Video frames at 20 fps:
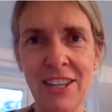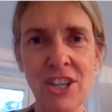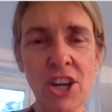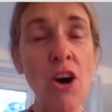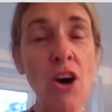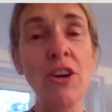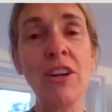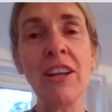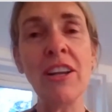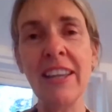
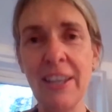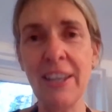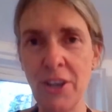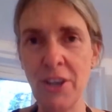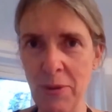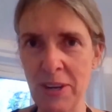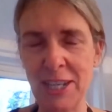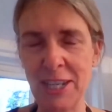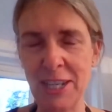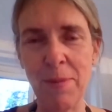totally
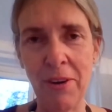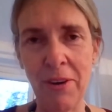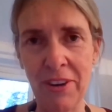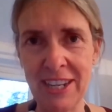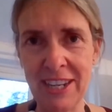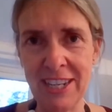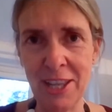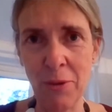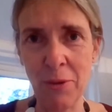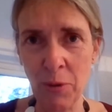new
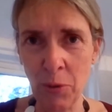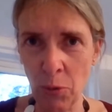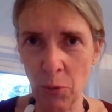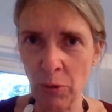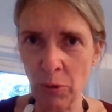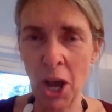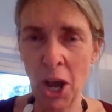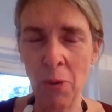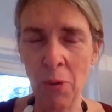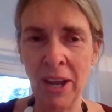experience that we're all
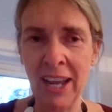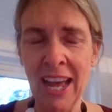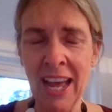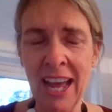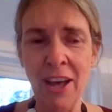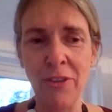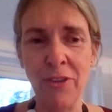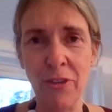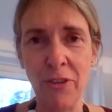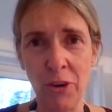going
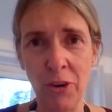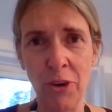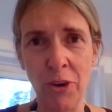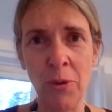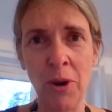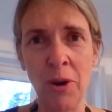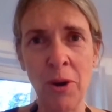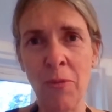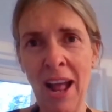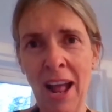
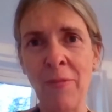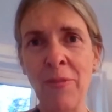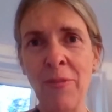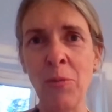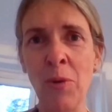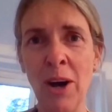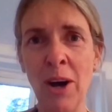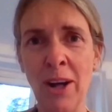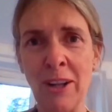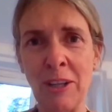through around the
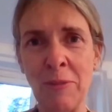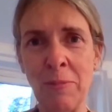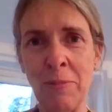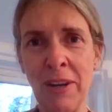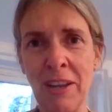world.